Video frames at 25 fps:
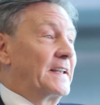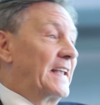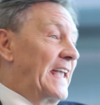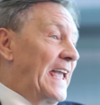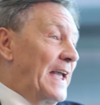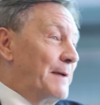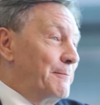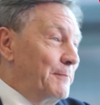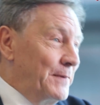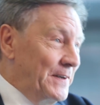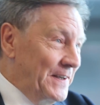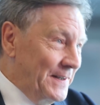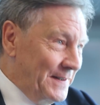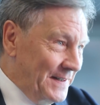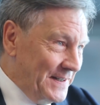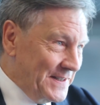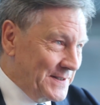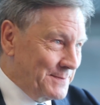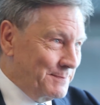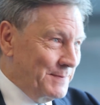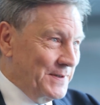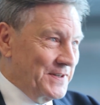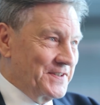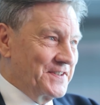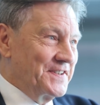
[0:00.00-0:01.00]
kept me in
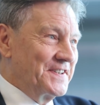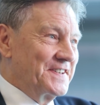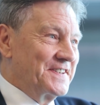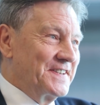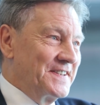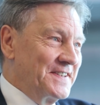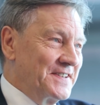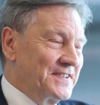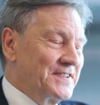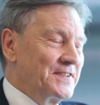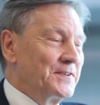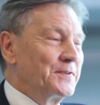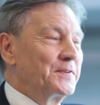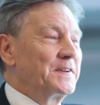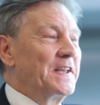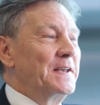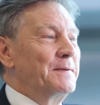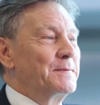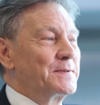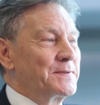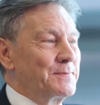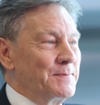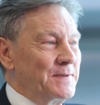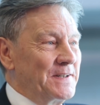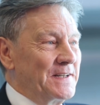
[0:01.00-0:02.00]
this business and still
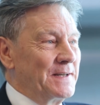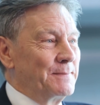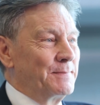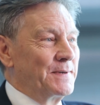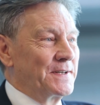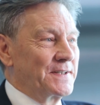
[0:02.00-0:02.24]
keeps me in the